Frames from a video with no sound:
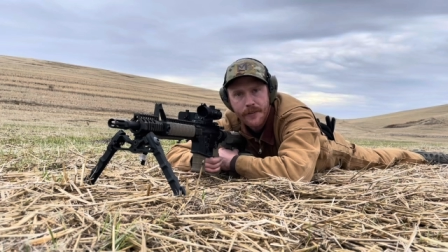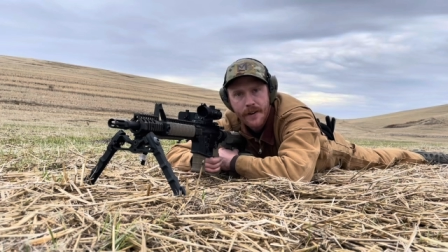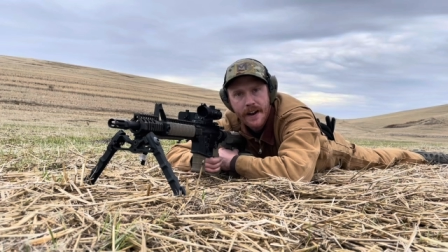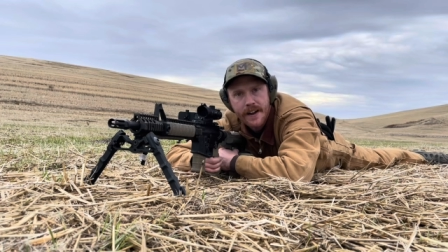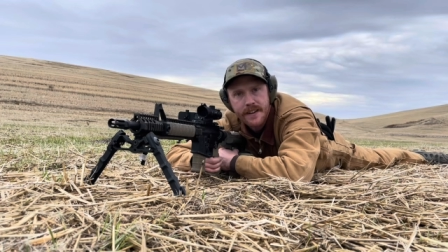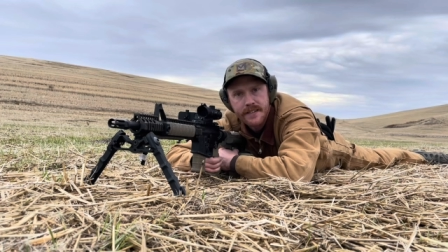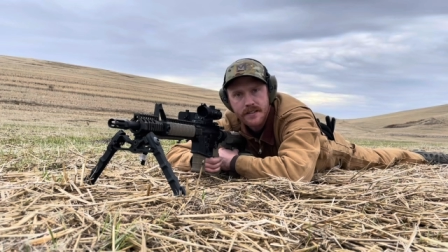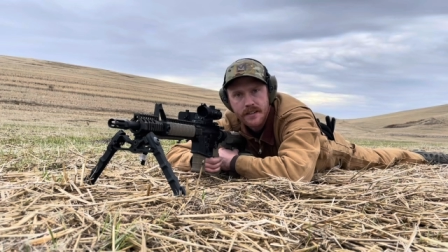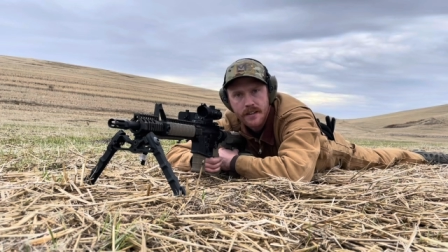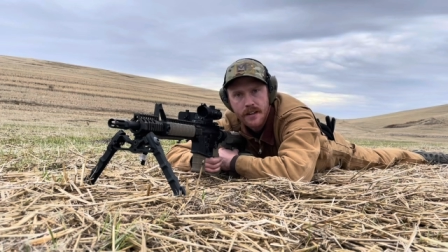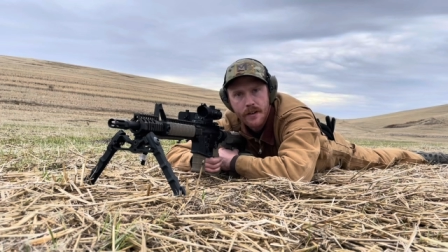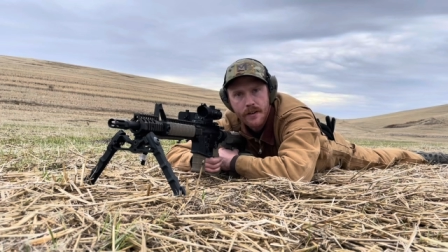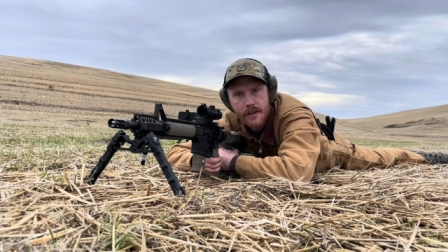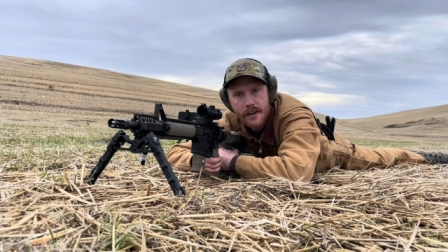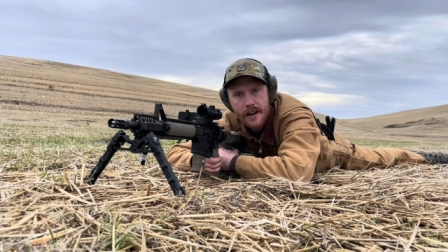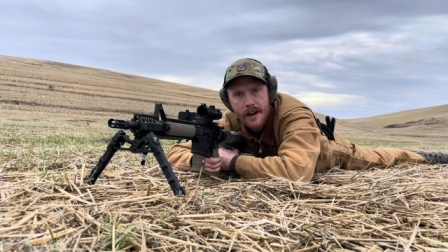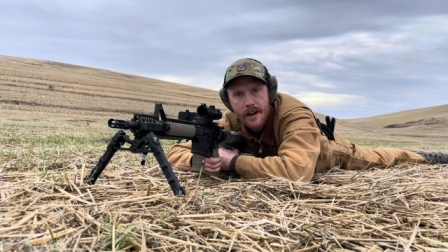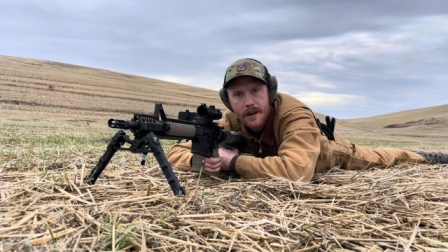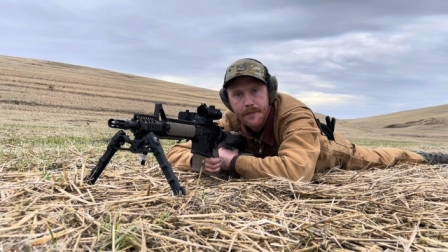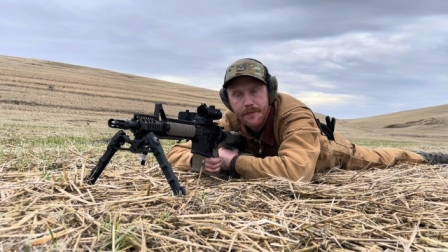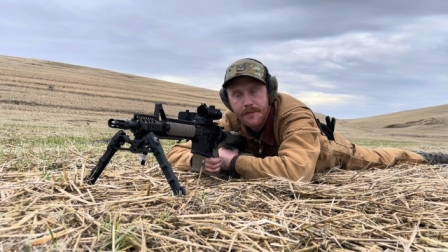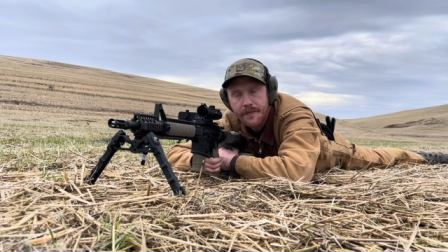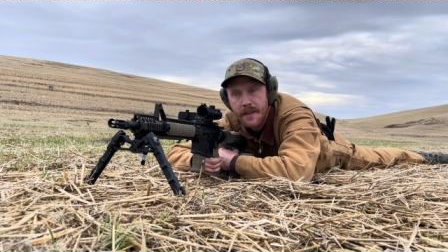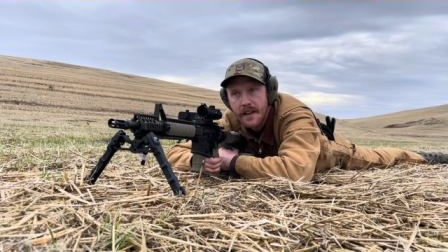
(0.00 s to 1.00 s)
rounds loaded
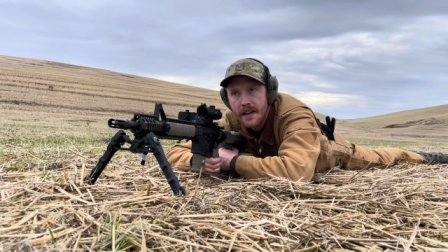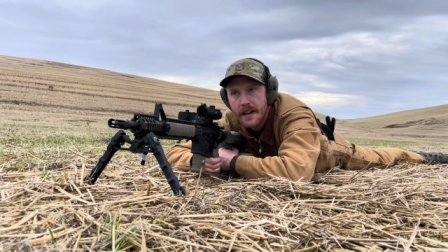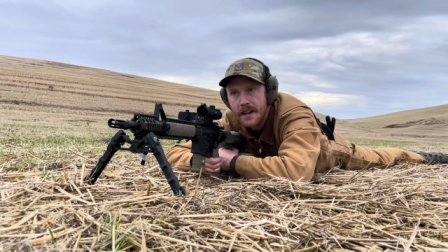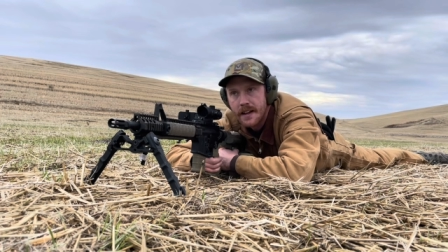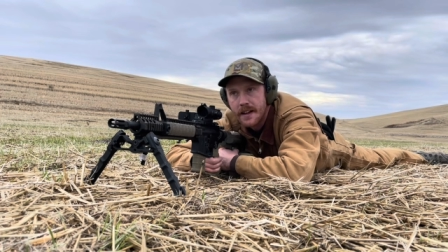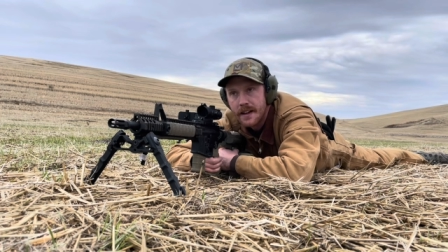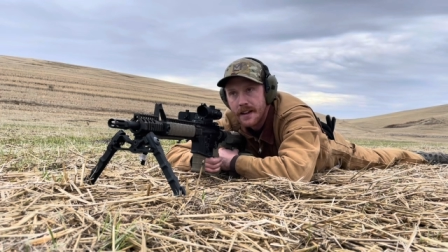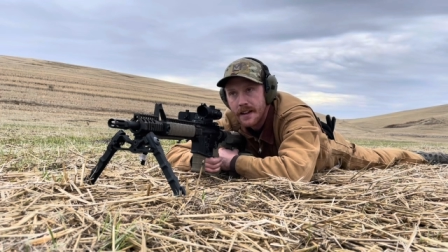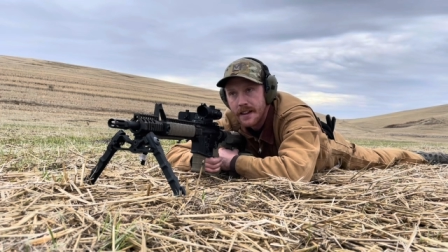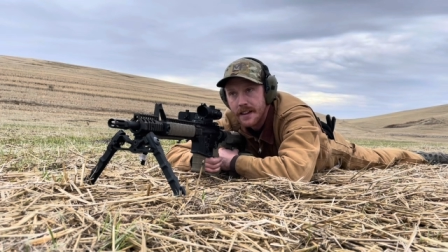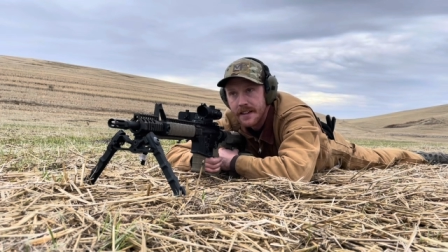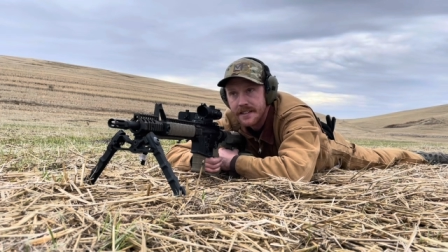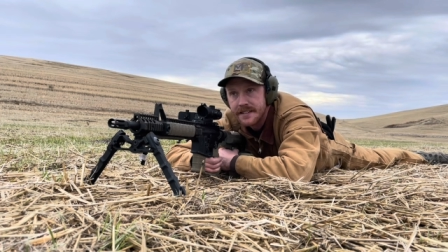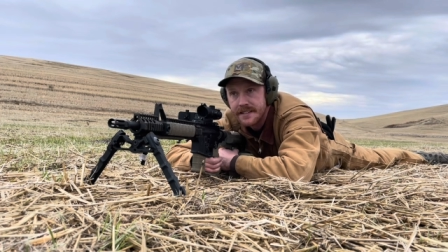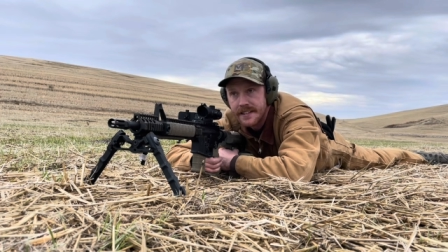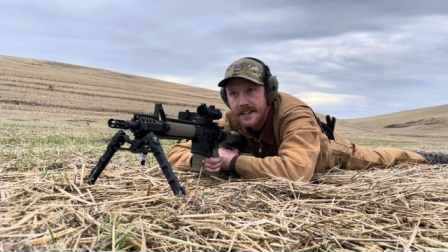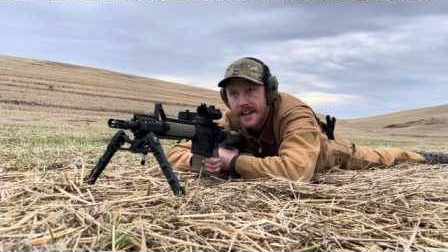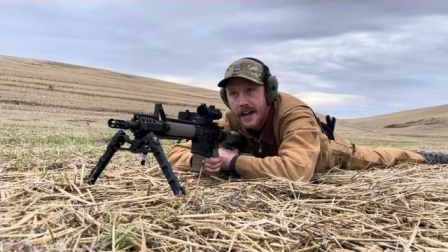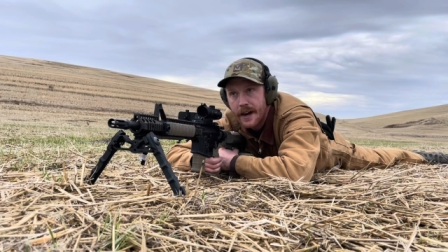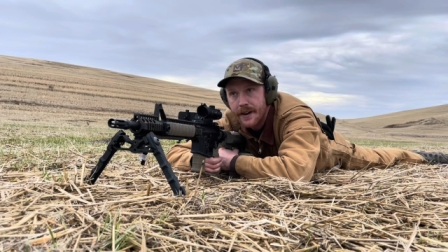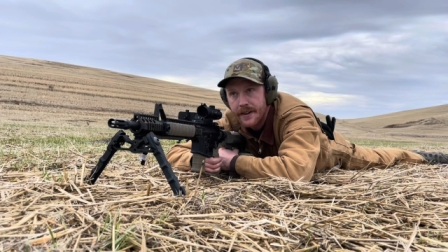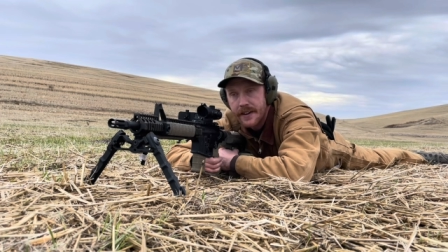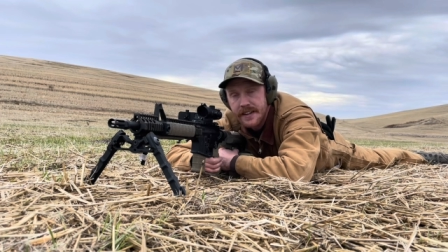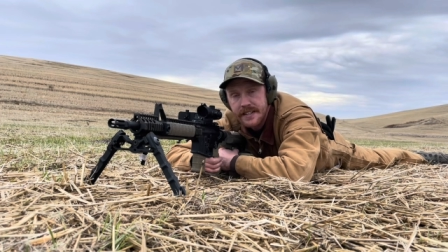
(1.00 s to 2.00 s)
up. Let's see
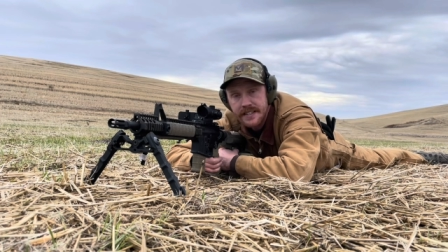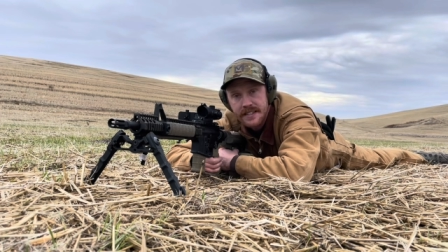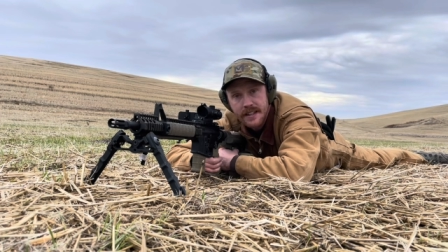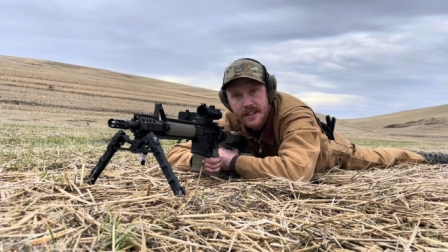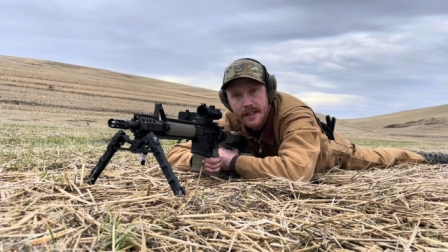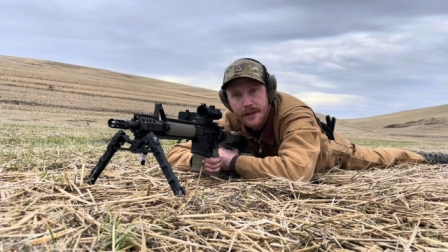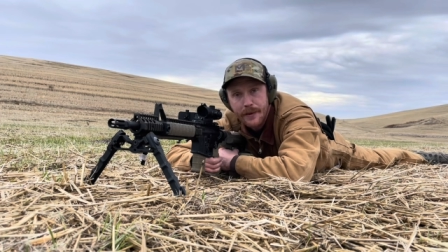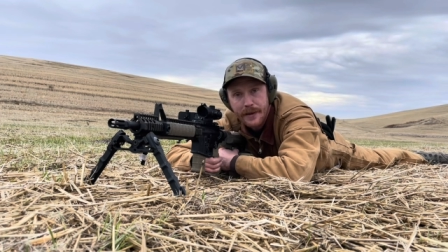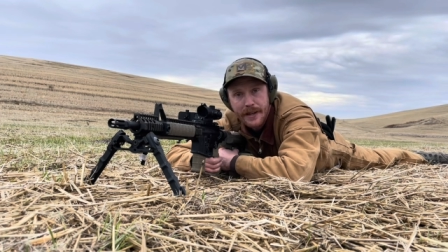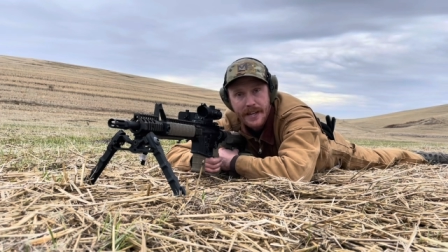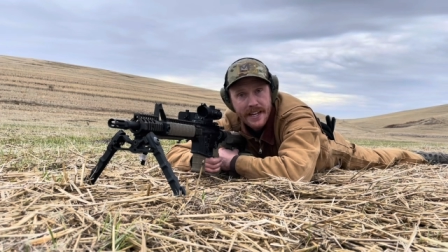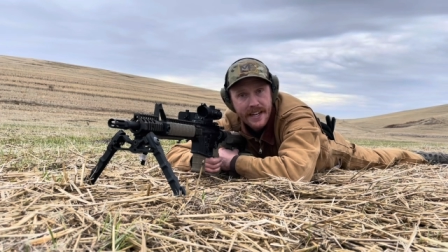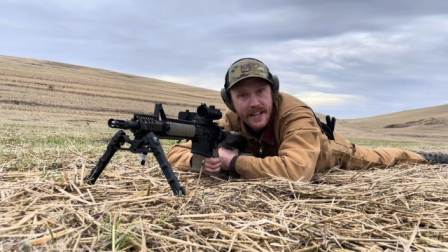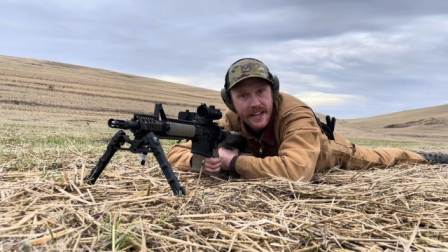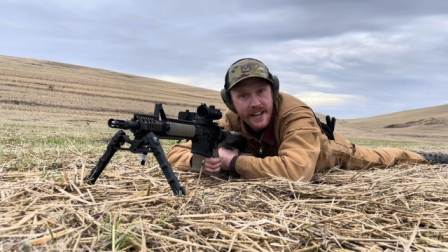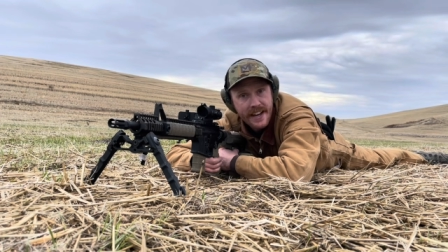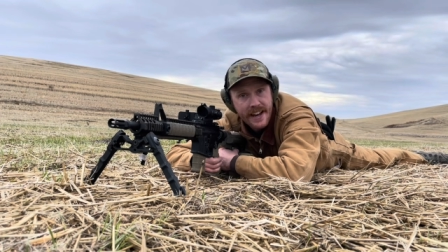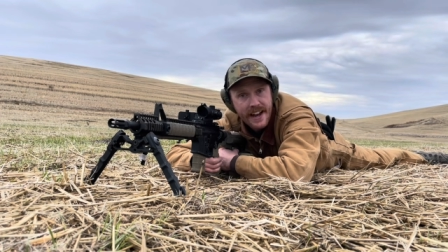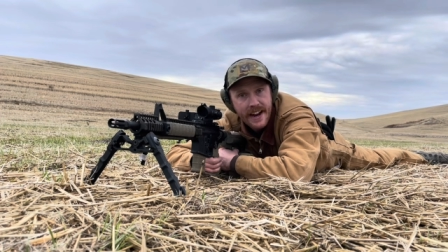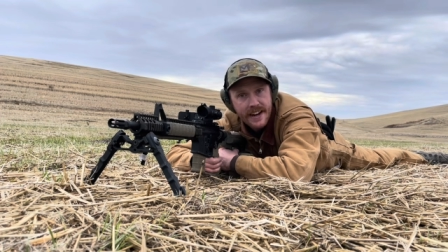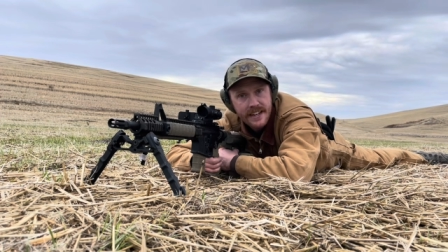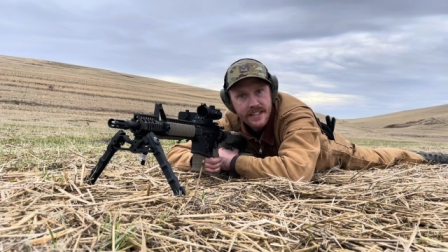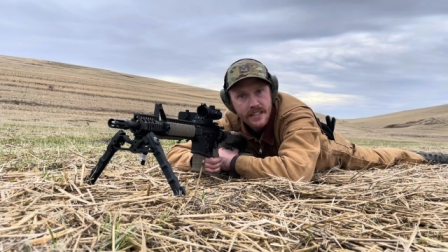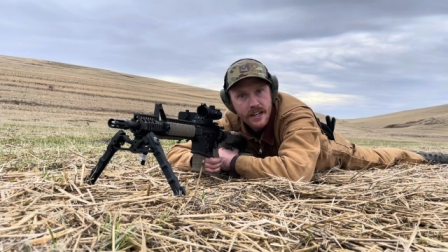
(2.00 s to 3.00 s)
how easily we can
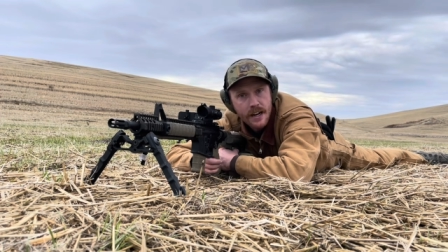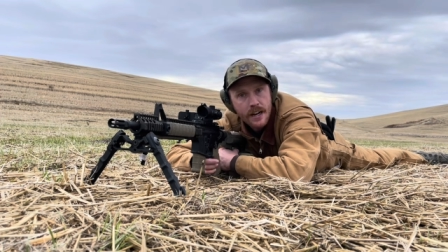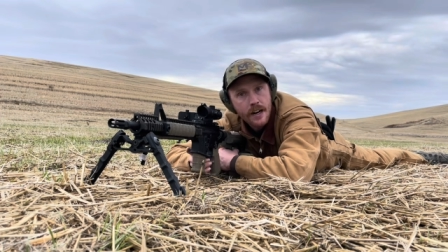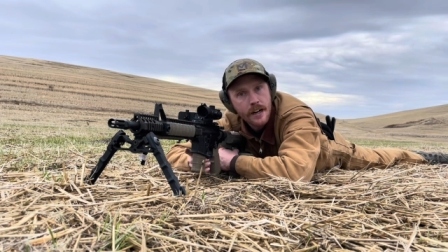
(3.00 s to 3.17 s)
connect